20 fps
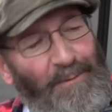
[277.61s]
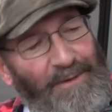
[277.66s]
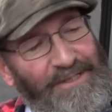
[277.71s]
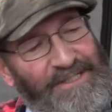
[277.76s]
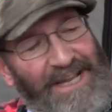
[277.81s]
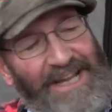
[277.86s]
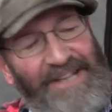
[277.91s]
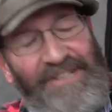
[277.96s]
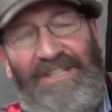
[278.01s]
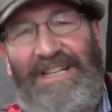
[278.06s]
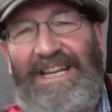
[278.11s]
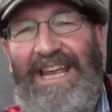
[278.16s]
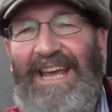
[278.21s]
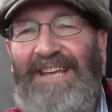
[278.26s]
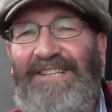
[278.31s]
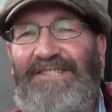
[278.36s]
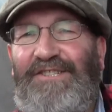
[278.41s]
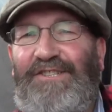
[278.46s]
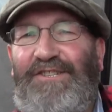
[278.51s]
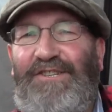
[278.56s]
which actually
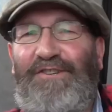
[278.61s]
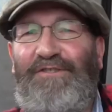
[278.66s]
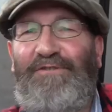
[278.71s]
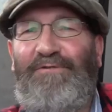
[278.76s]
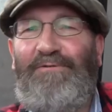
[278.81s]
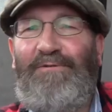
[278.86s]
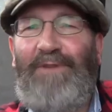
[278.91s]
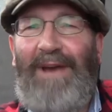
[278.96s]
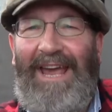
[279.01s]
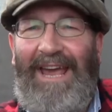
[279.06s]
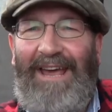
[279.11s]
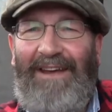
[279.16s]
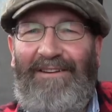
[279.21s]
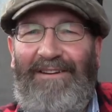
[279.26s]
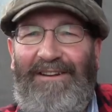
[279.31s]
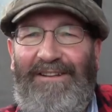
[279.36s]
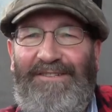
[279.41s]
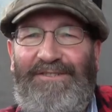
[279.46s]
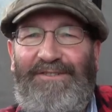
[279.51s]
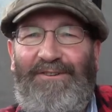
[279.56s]
has two
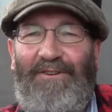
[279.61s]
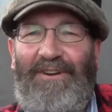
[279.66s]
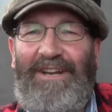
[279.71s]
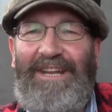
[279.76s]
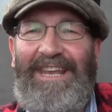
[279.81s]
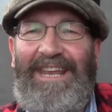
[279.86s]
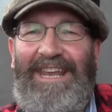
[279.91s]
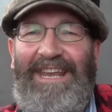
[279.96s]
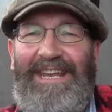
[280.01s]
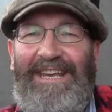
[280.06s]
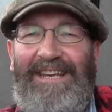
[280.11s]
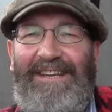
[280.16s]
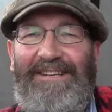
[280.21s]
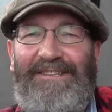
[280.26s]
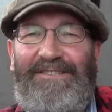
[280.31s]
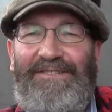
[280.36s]
outlets on it here,